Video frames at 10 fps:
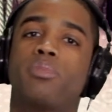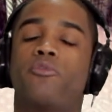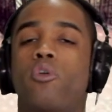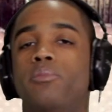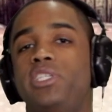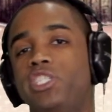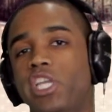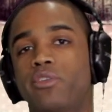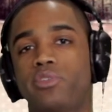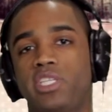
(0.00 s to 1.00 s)
perform
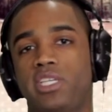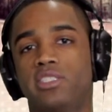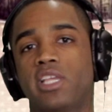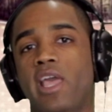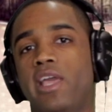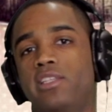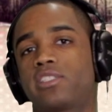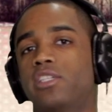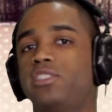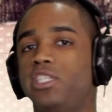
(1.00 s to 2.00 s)
DJ routines, and
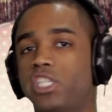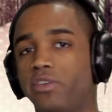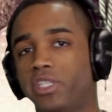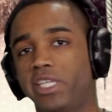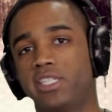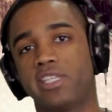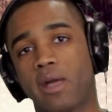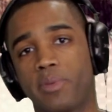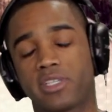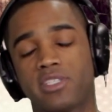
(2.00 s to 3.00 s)
discuss DJ related
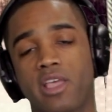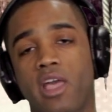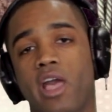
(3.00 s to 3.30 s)
topics.